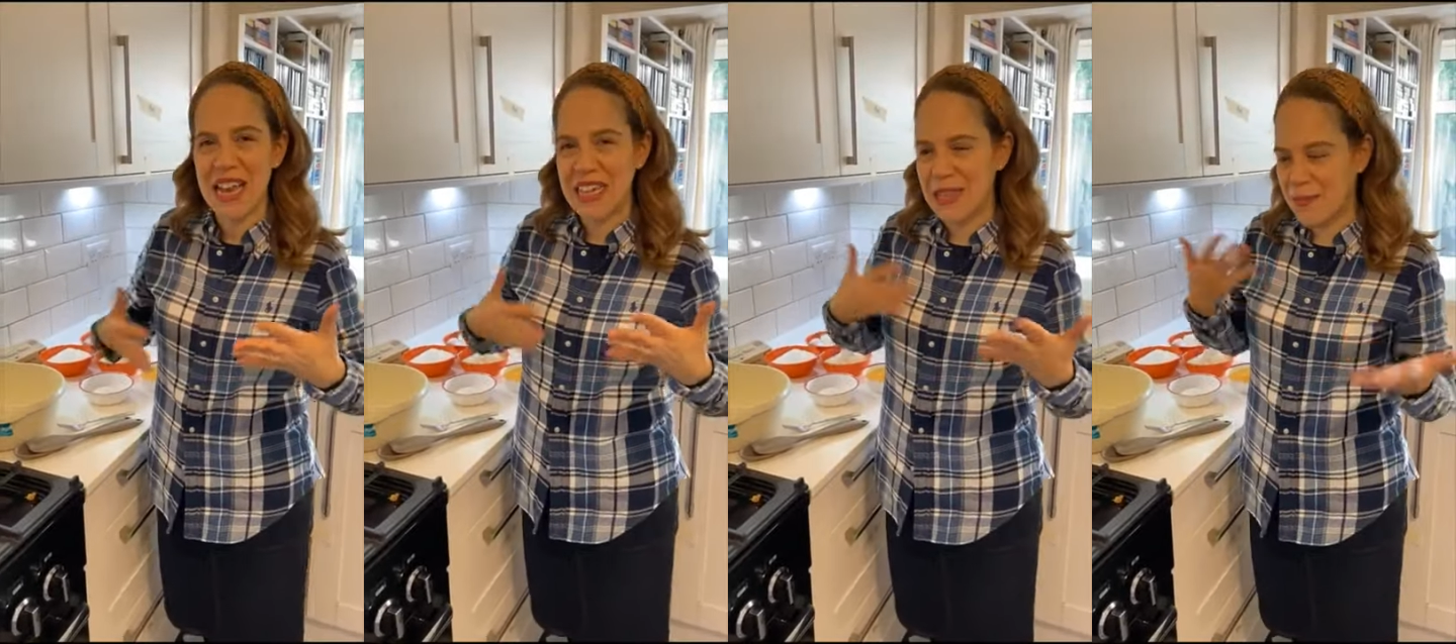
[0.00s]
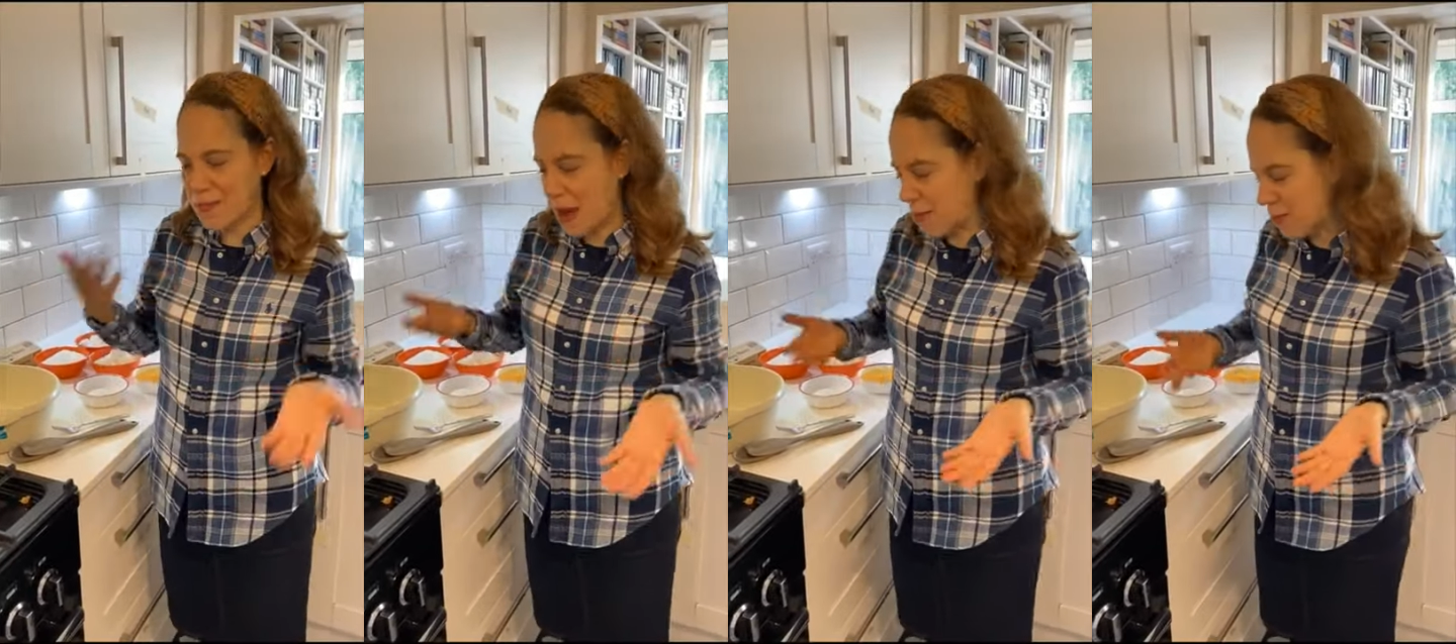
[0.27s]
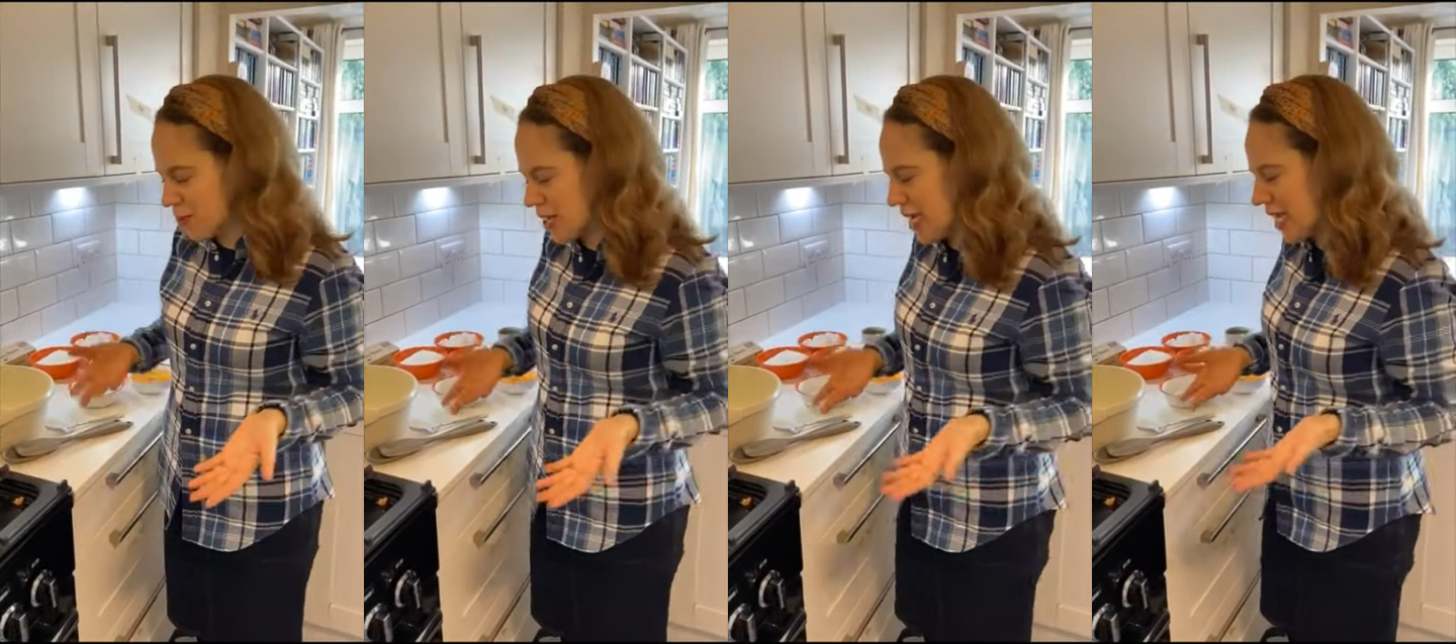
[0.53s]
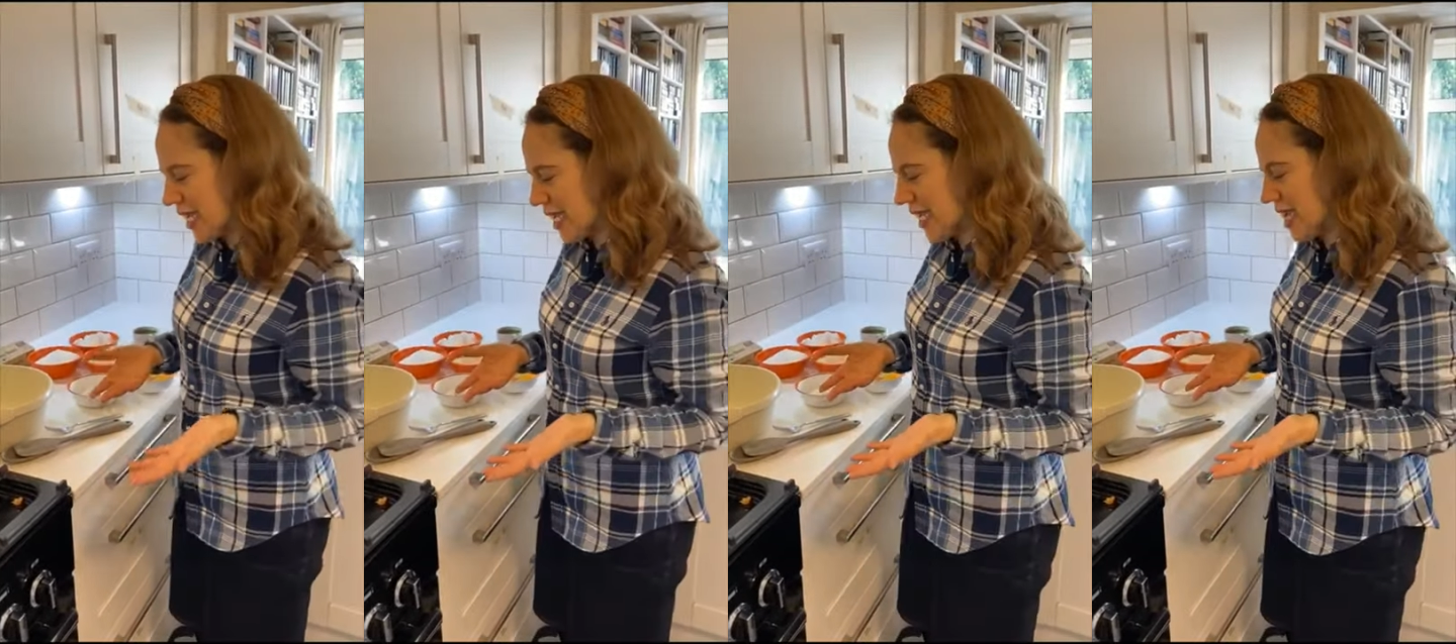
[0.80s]
the memory
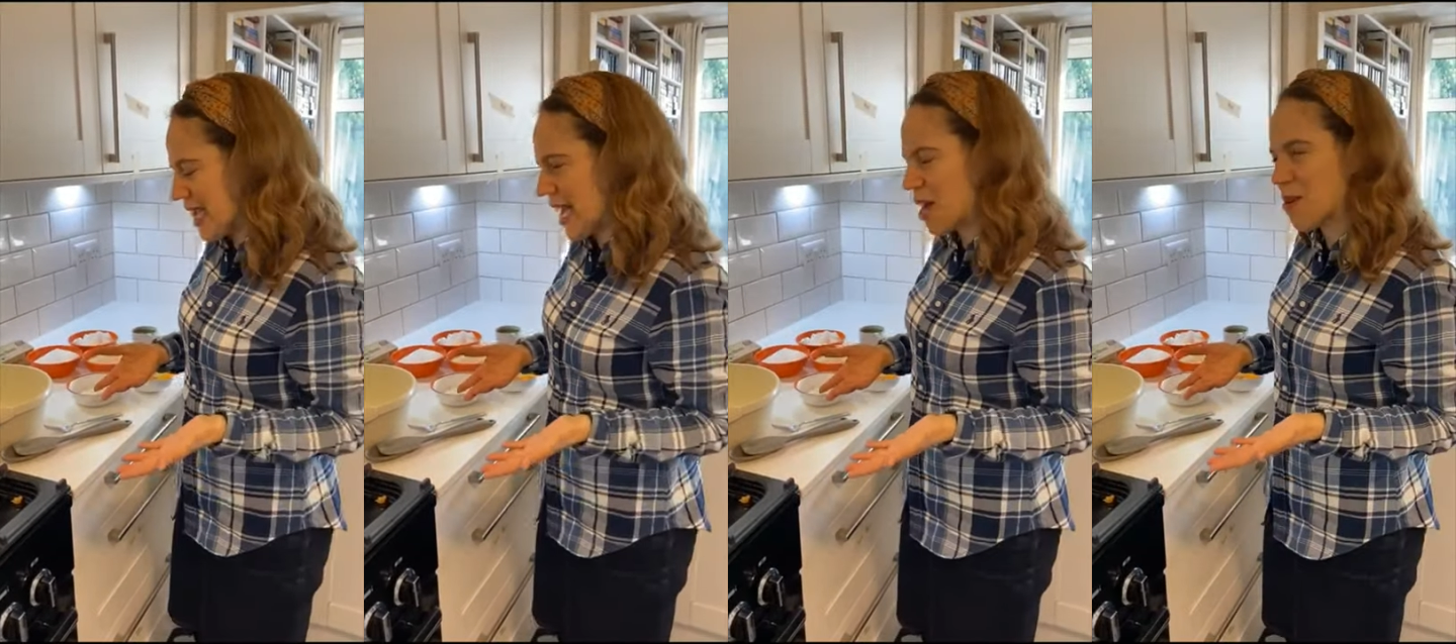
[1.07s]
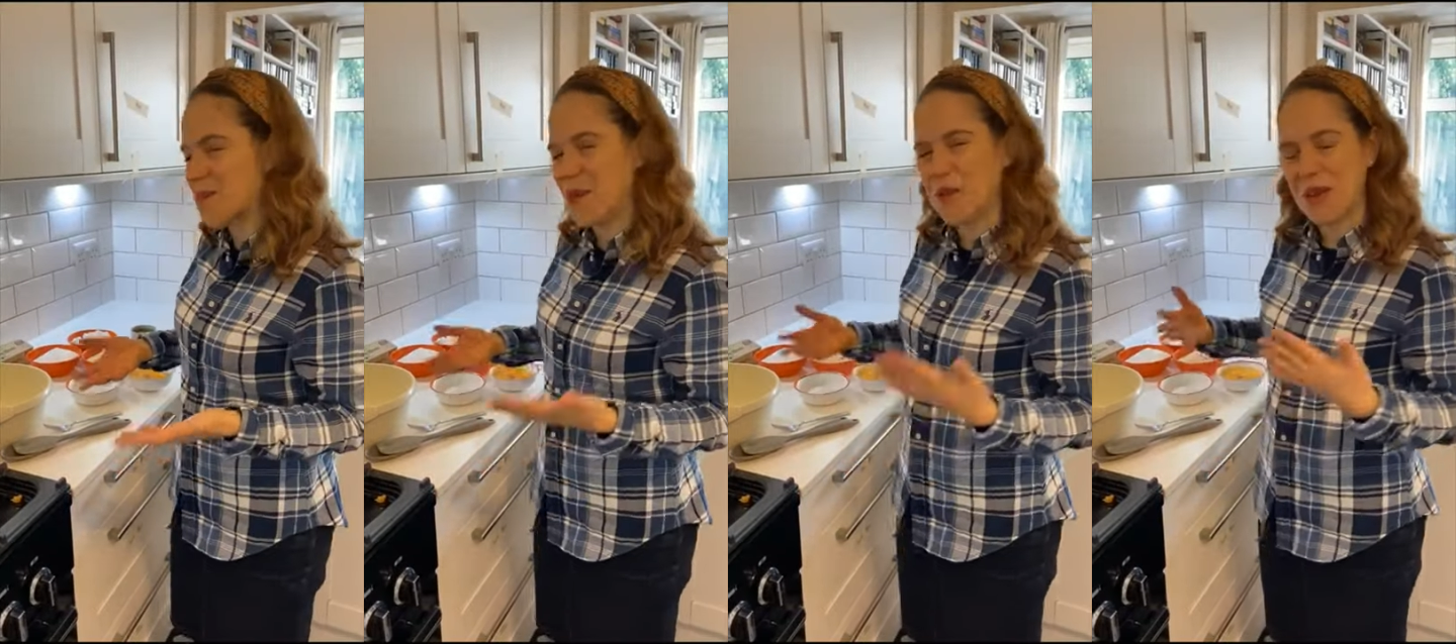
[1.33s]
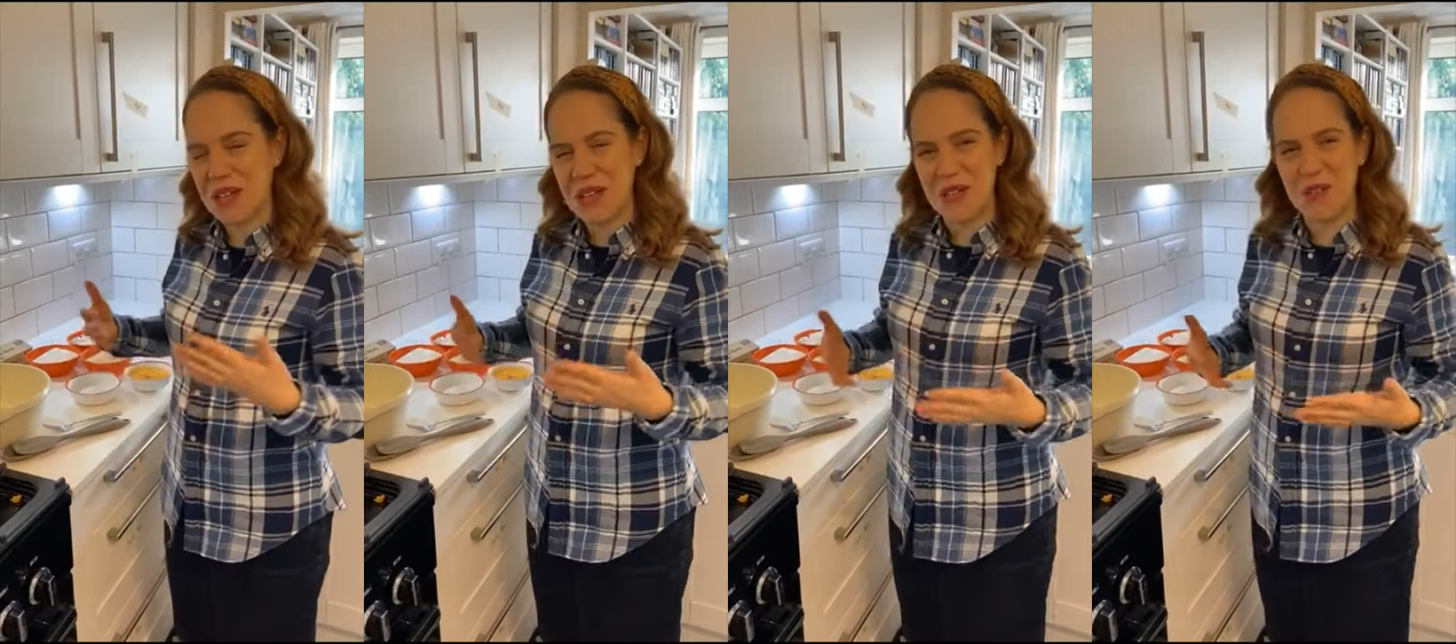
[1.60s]
isn't there, but when